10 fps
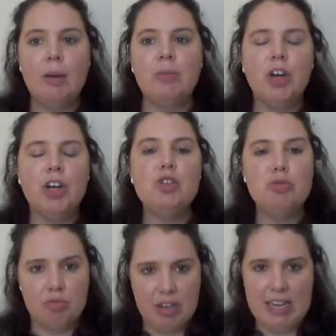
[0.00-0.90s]
I'm going
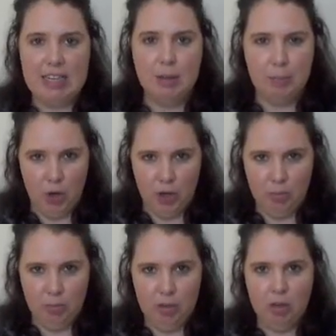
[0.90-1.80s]
to read the
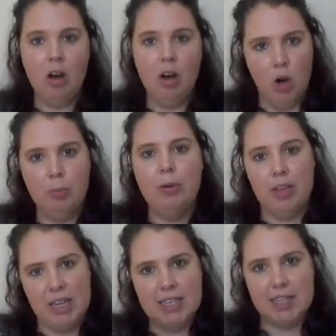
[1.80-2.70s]
poem, Hope
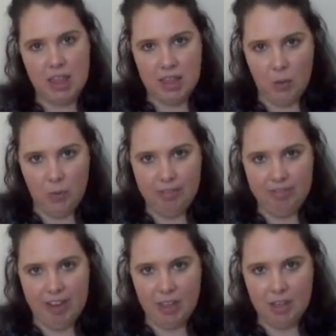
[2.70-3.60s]
is the Thing with
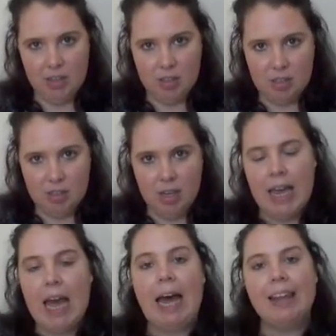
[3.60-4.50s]
Feathers,
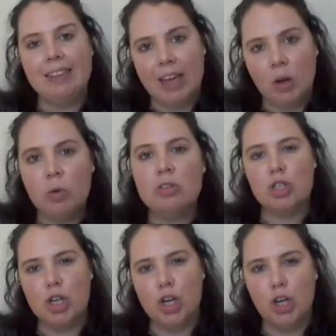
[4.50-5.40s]
and then we'll
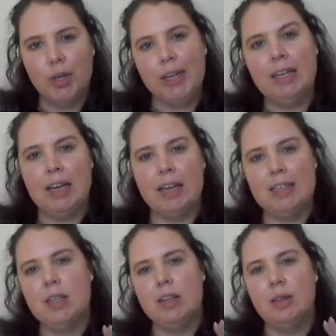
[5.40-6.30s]
start looking at
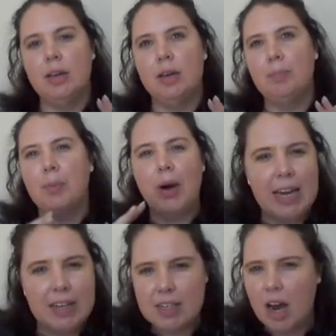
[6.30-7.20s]
the
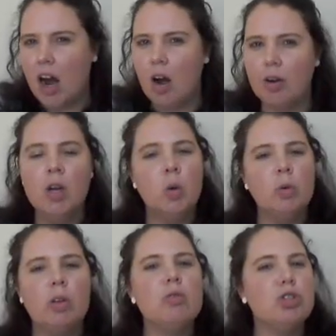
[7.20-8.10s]
breakdown.
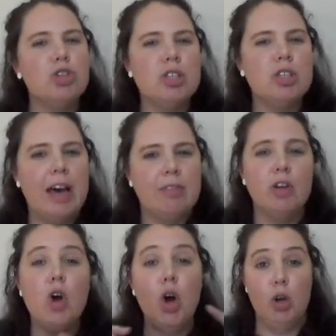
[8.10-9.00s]
We'll also just have
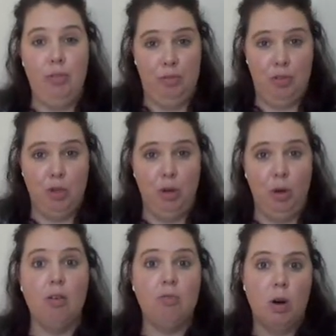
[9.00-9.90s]
an overview
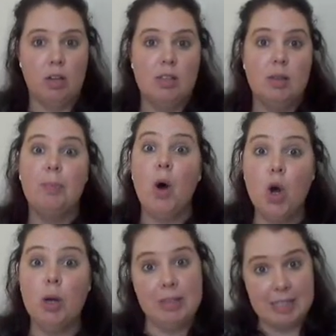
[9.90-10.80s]
of what the
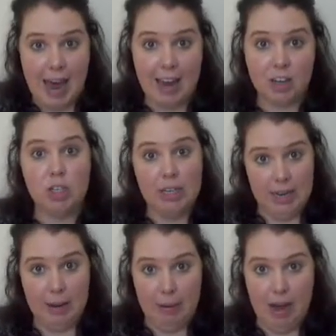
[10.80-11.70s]
poem is
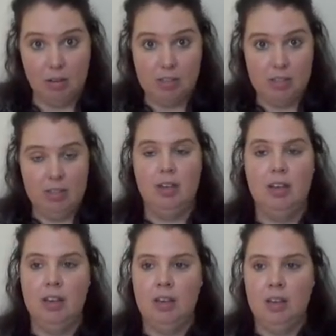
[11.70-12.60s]
actually about.
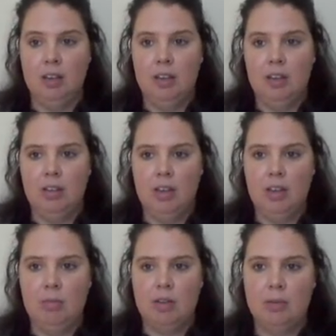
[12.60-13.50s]

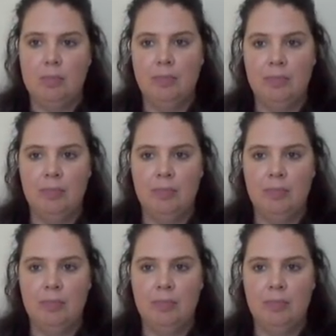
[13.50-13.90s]
Okay, I'm going to